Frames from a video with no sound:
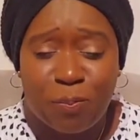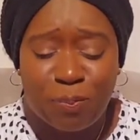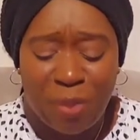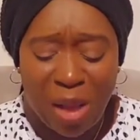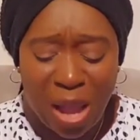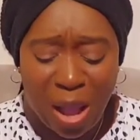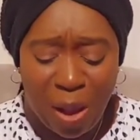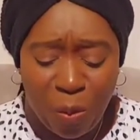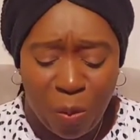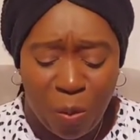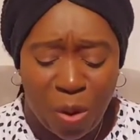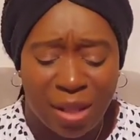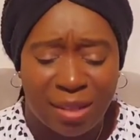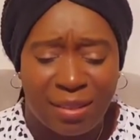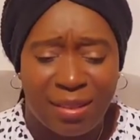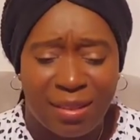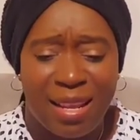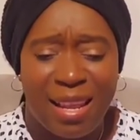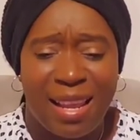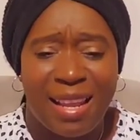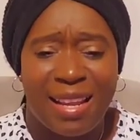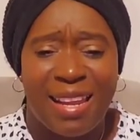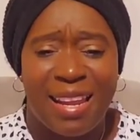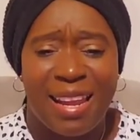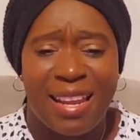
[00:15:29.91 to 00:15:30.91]
power,
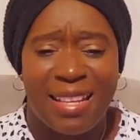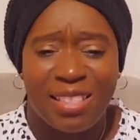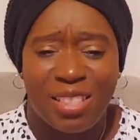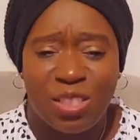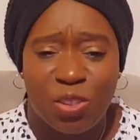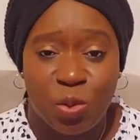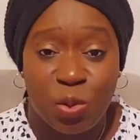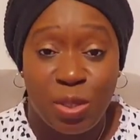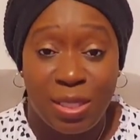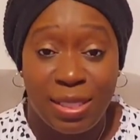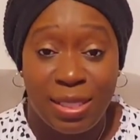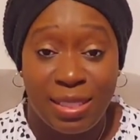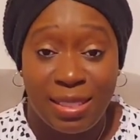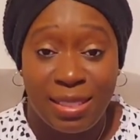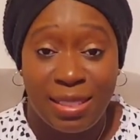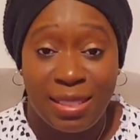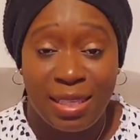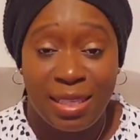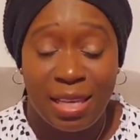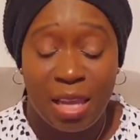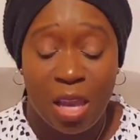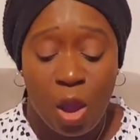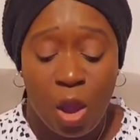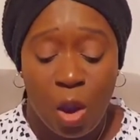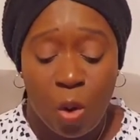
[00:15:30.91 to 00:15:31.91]
the
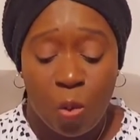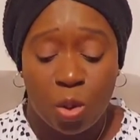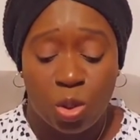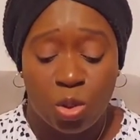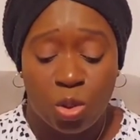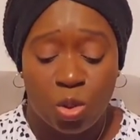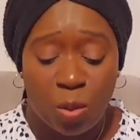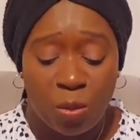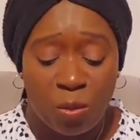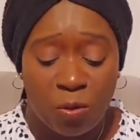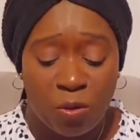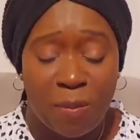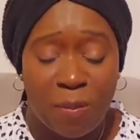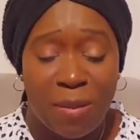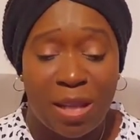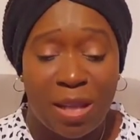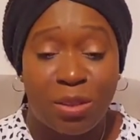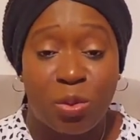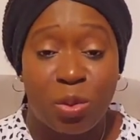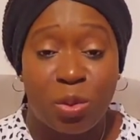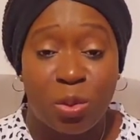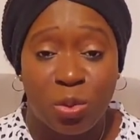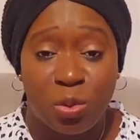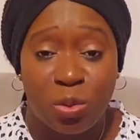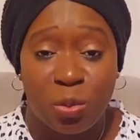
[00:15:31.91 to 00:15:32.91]
electricity was coming from my
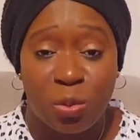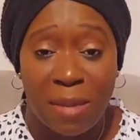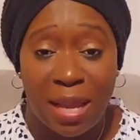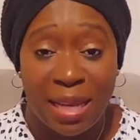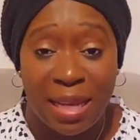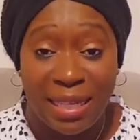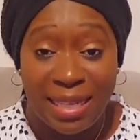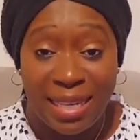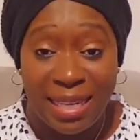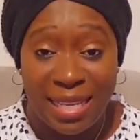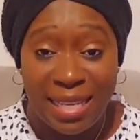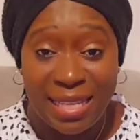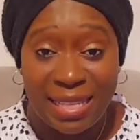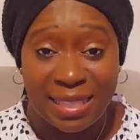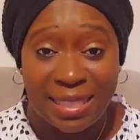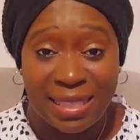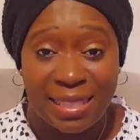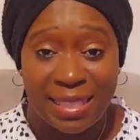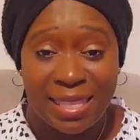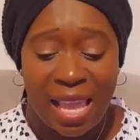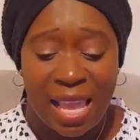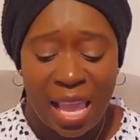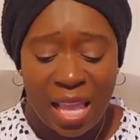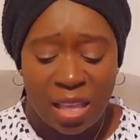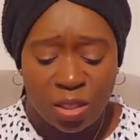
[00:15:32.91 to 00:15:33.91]
toes to my
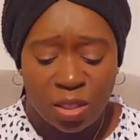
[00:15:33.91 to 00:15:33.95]
knees.